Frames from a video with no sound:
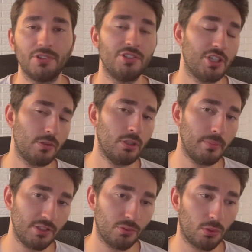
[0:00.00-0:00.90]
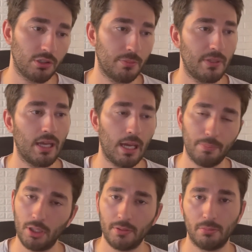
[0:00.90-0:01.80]
It genuinely means the world to me. I
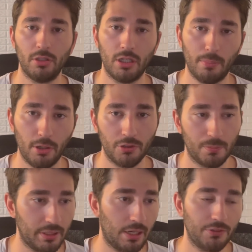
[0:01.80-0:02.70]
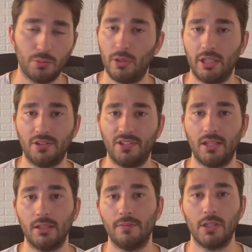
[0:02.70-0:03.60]
put up a community post, but I also wanted to say it
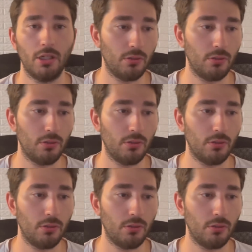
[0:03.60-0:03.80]
in the video.